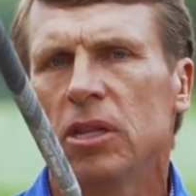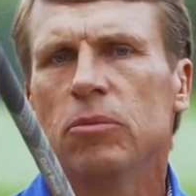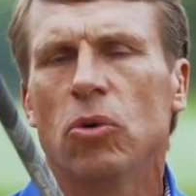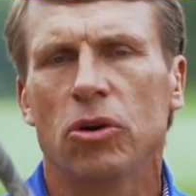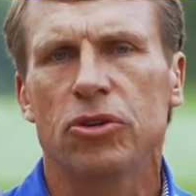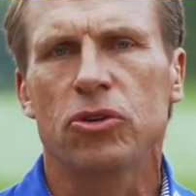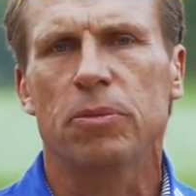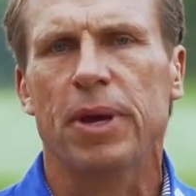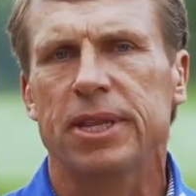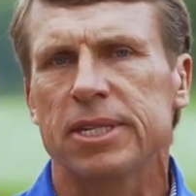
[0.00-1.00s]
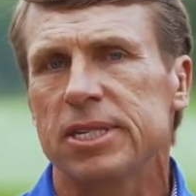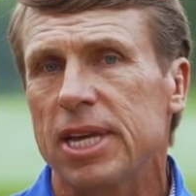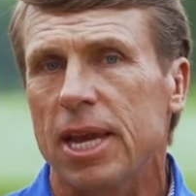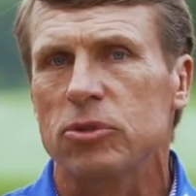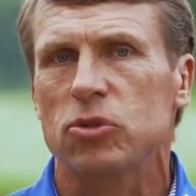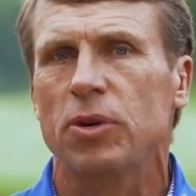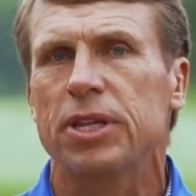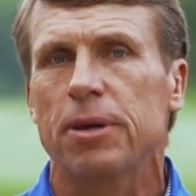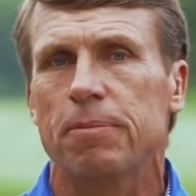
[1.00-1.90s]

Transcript: The more you can make the same swing, the